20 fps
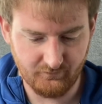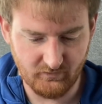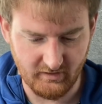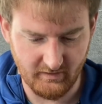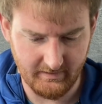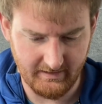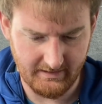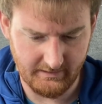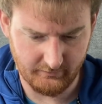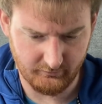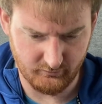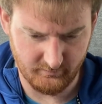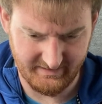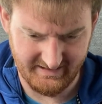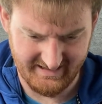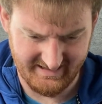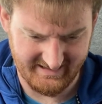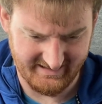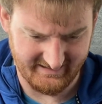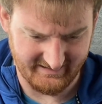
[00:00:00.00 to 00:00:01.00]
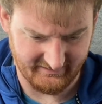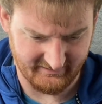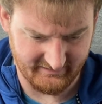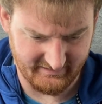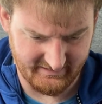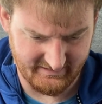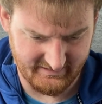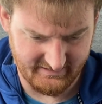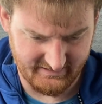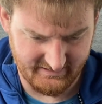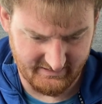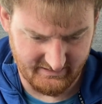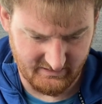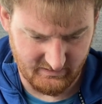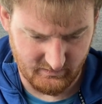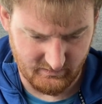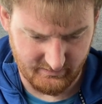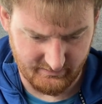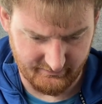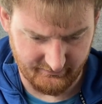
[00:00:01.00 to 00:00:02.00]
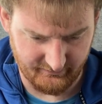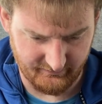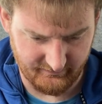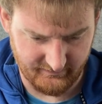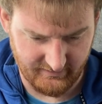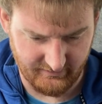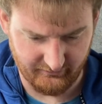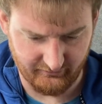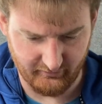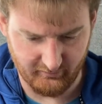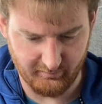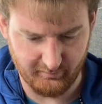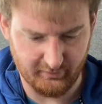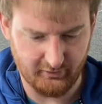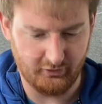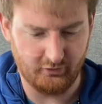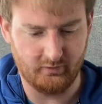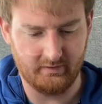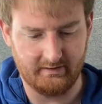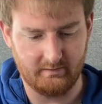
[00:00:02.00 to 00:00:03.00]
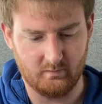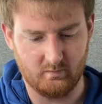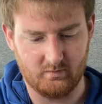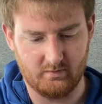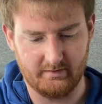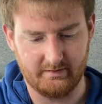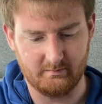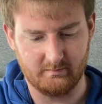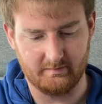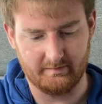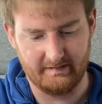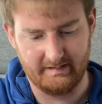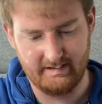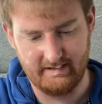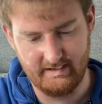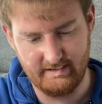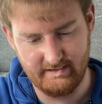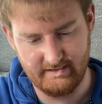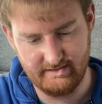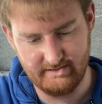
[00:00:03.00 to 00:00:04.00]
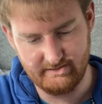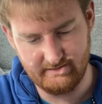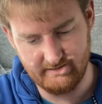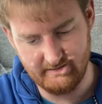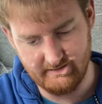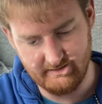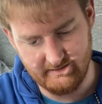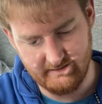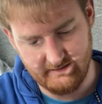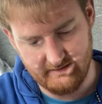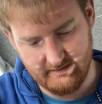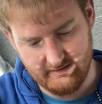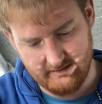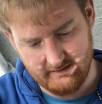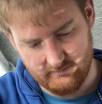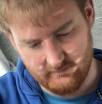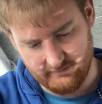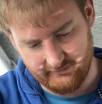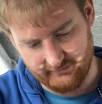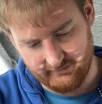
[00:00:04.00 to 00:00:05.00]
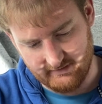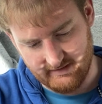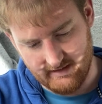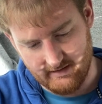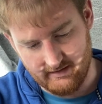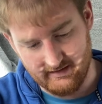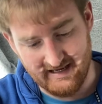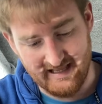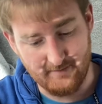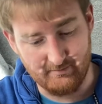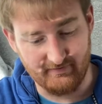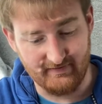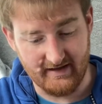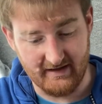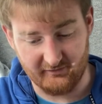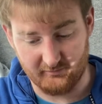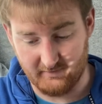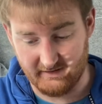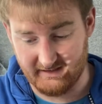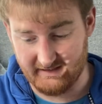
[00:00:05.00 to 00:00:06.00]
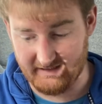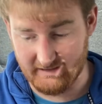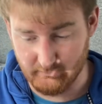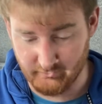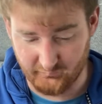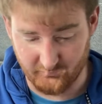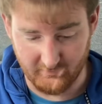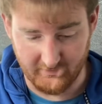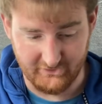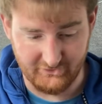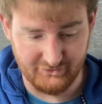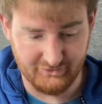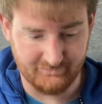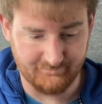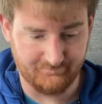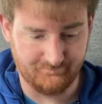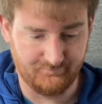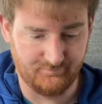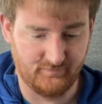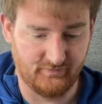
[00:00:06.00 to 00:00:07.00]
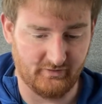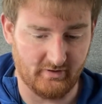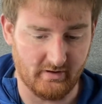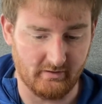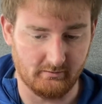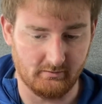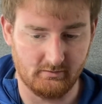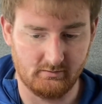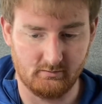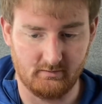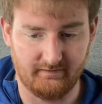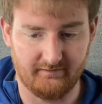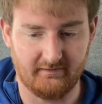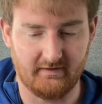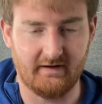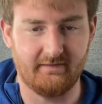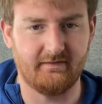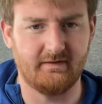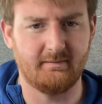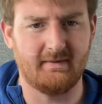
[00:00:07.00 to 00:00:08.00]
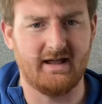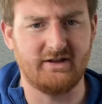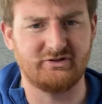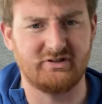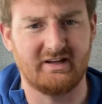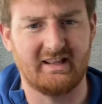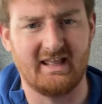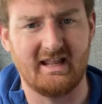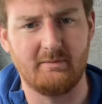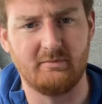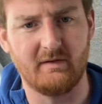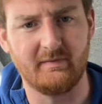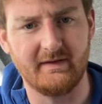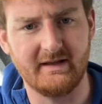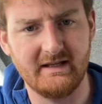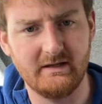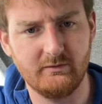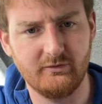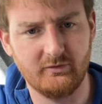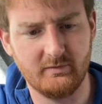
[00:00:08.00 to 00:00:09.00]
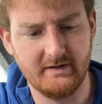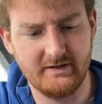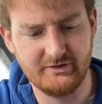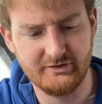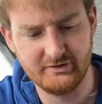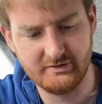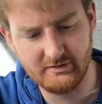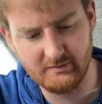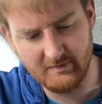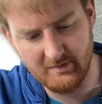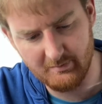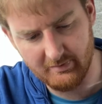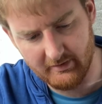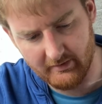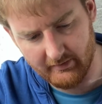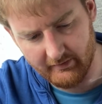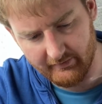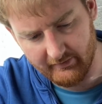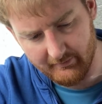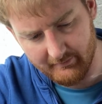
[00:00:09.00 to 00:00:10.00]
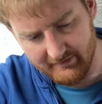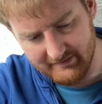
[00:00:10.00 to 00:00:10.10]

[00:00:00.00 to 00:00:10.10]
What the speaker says: The next one we had was this blue and white one here. I labelled that as my kill switch. So we find the matching cable on the kill switch, we plug them